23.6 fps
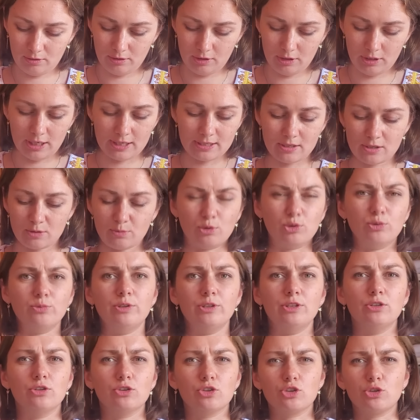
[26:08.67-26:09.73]
another small
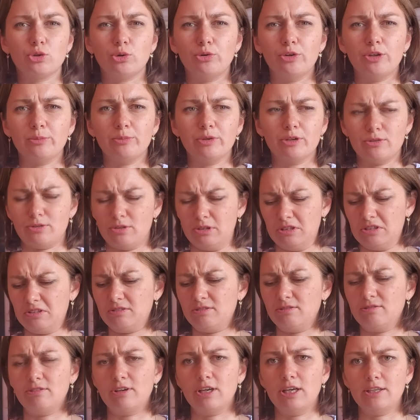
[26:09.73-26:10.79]
video showing because
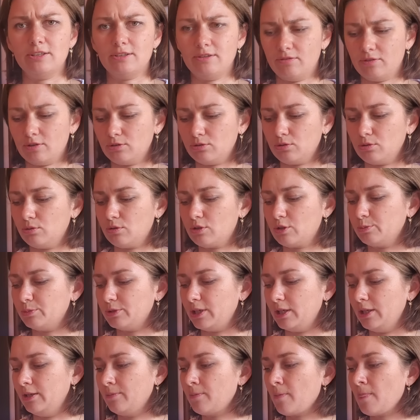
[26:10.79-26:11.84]
it's really difficult to
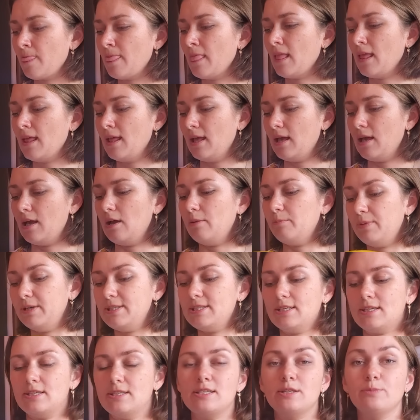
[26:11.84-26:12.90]
explain.
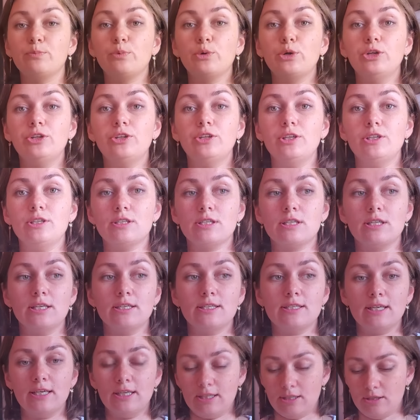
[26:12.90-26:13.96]
Basically the point is
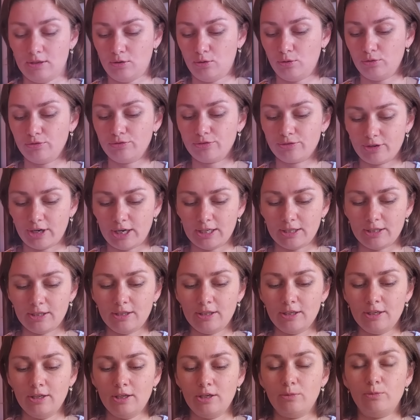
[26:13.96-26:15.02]
that on front
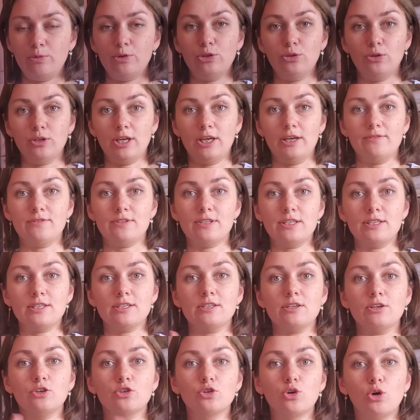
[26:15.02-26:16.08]
we don't have
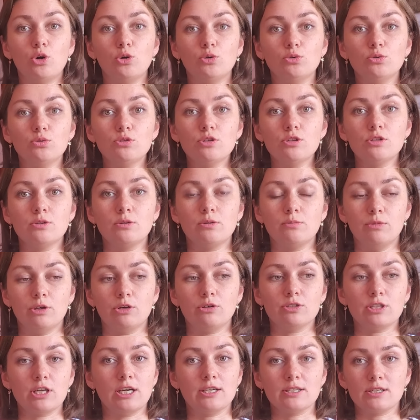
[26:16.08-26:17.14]
these rows
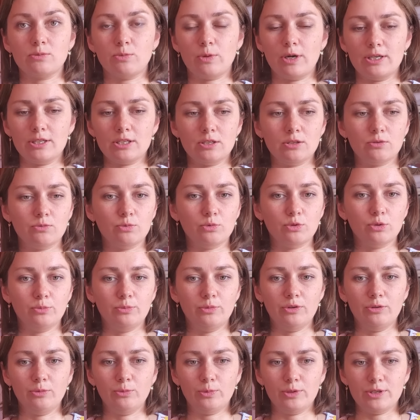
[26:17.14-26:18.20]
because otherwise it would
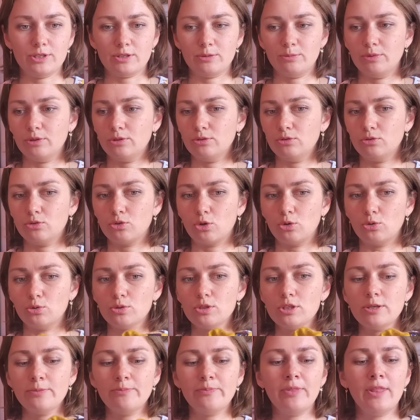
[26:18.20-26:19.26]
be visible
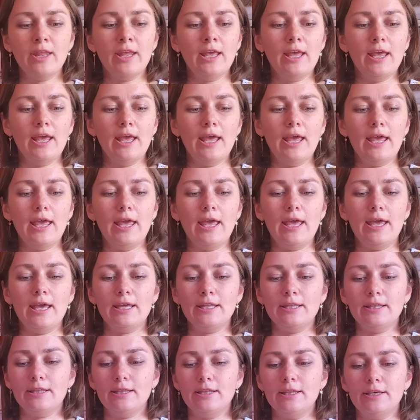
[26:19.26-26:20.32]
rows,
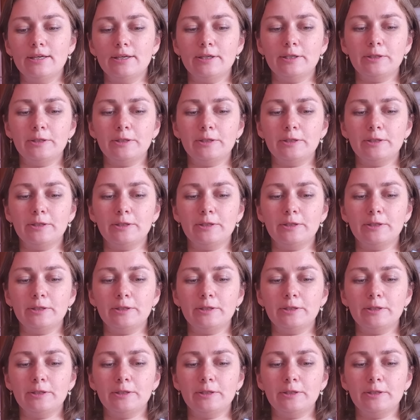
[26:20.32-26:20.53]
and